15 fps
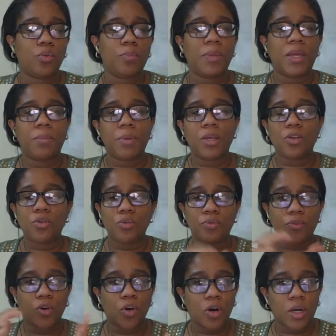maybe
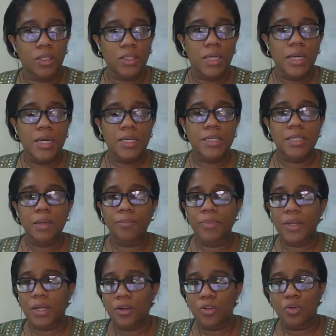you've got
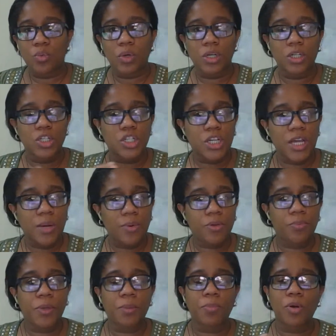something that you want to share
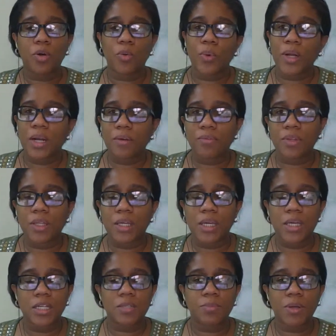with people or whatever the
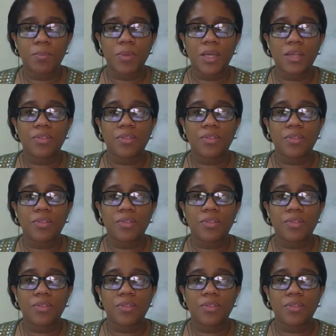case may be,